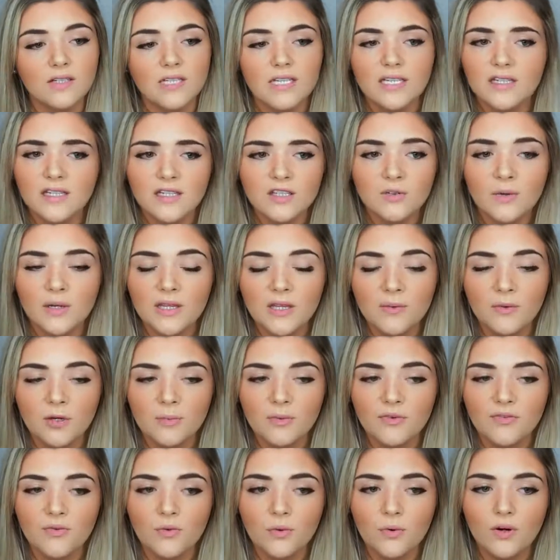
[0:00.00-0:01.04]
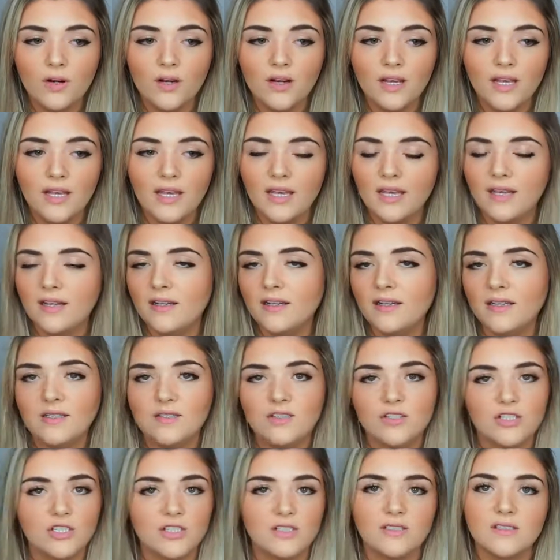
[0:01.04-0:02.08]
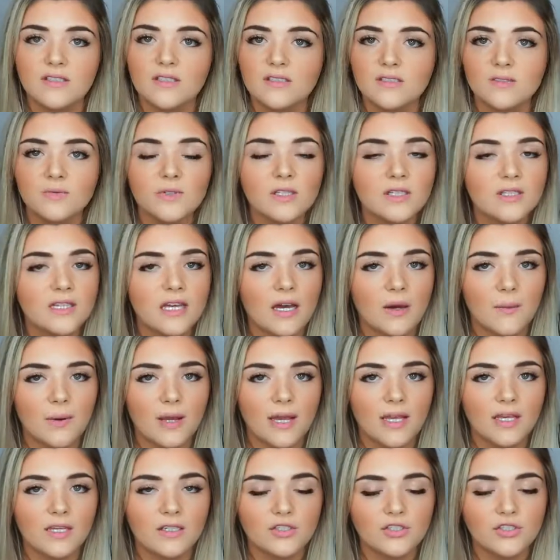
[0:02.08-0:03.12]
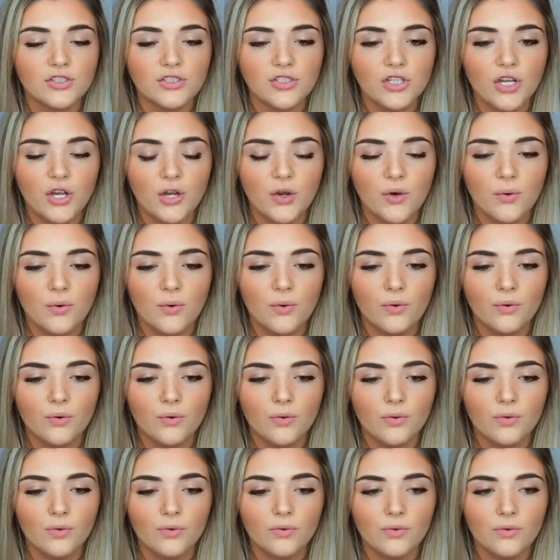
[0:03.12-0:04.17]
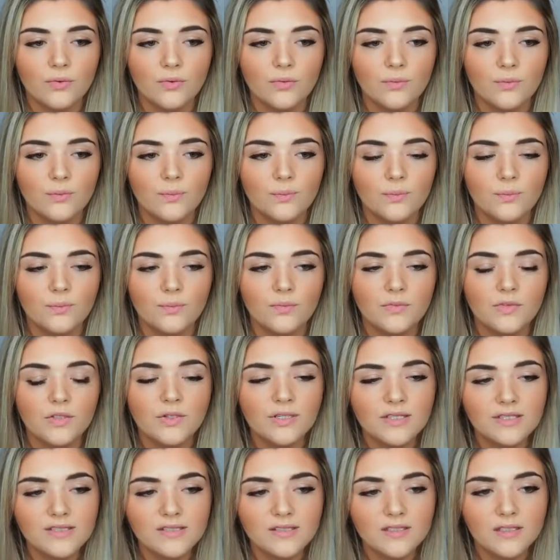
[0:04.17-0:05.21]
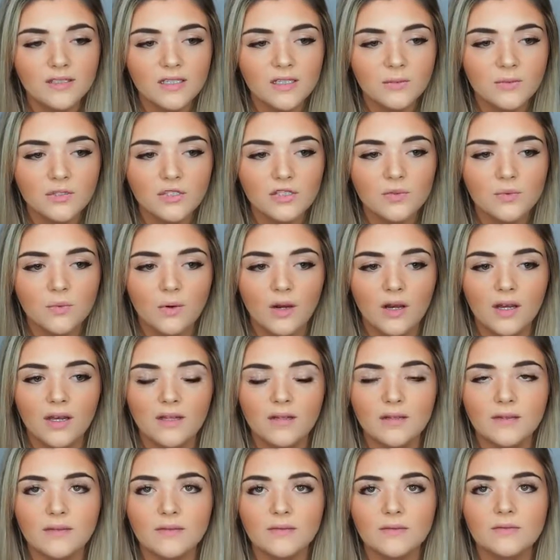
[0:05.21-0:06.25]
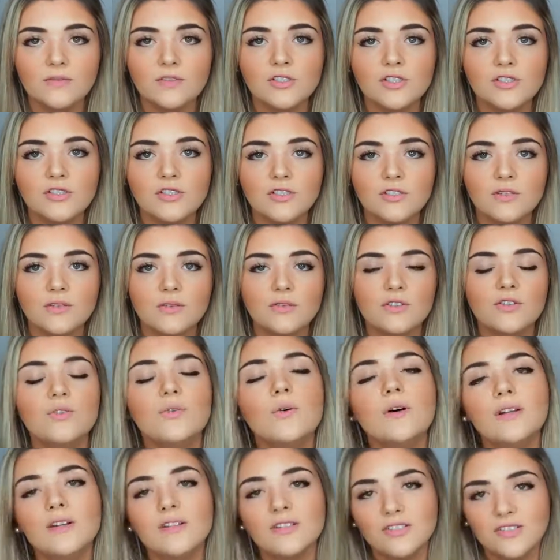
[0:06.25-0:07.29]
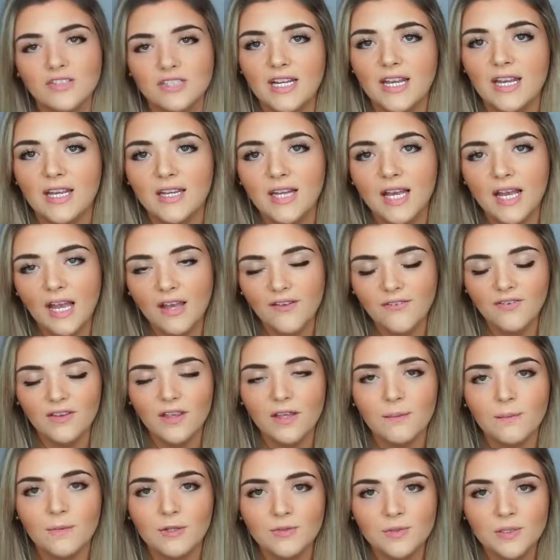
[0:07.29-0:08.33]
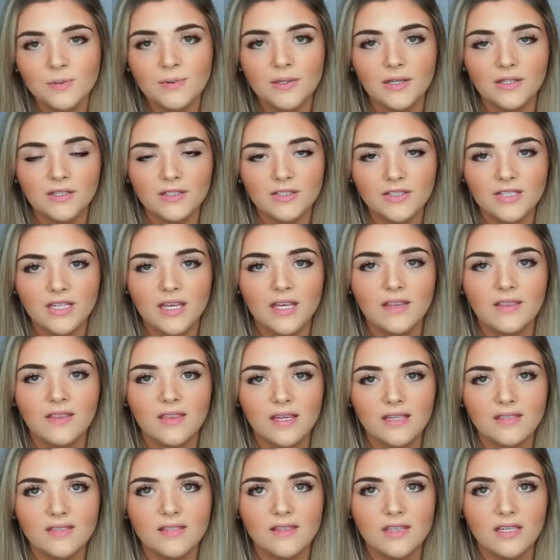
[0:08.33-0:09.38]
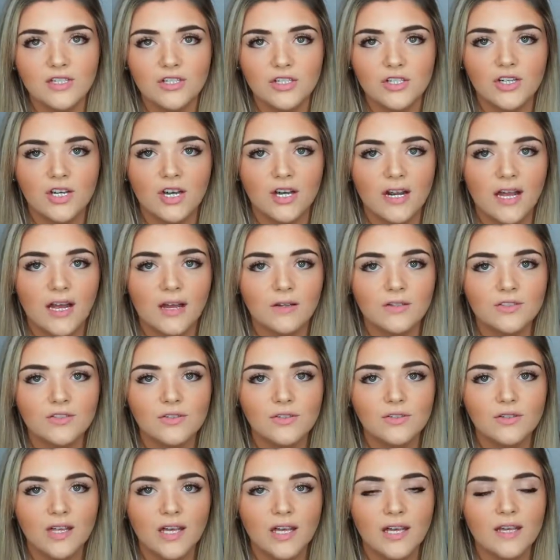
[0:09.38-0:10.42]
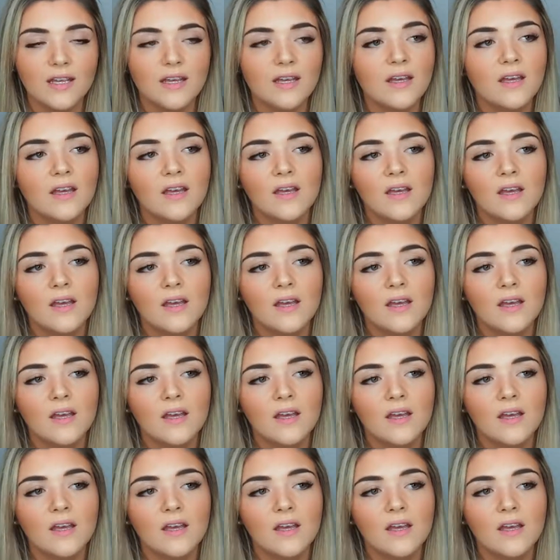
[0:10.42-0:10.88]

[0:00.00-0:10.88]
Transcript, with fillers: eating the way they were before and it just doesn't work that way so you can still eat what you want just you understand like i feel like most people understand things that they should cut out so like